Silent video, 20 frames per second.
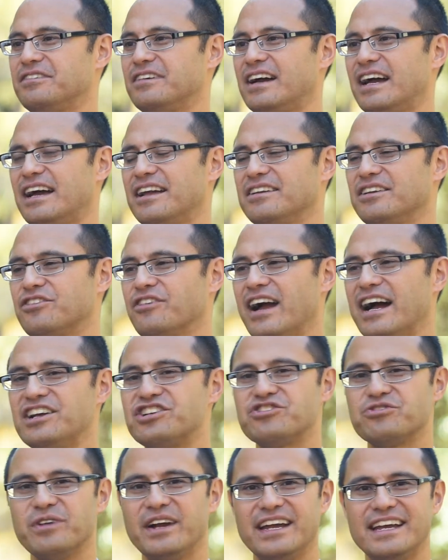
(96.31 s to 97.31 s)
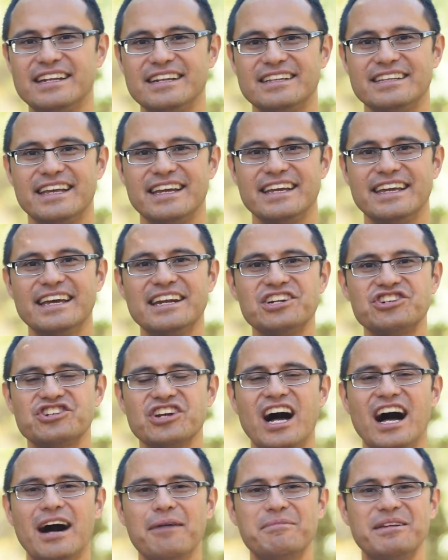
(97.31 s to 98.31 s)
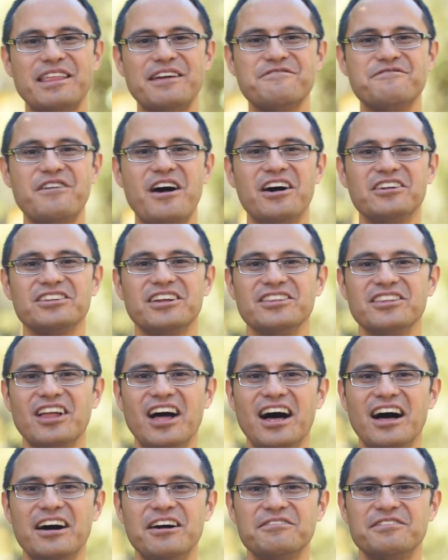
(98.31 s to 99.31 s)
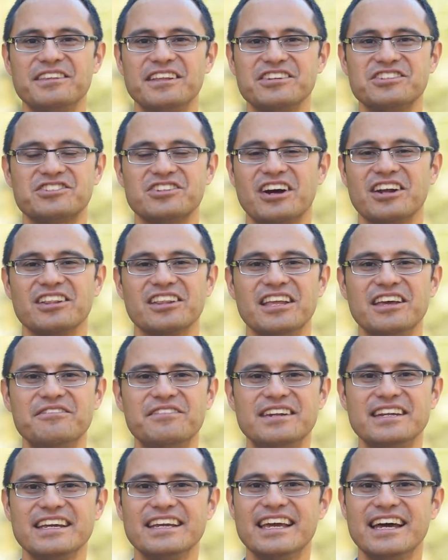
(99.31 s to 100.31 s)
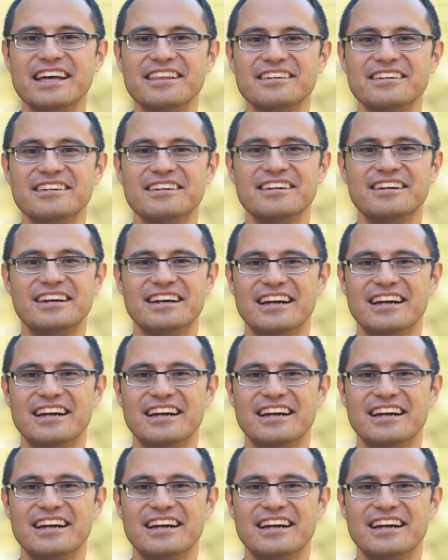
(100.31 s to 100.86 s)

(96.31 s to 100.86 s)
and graduate and they get a job and they fall in love and they start living together.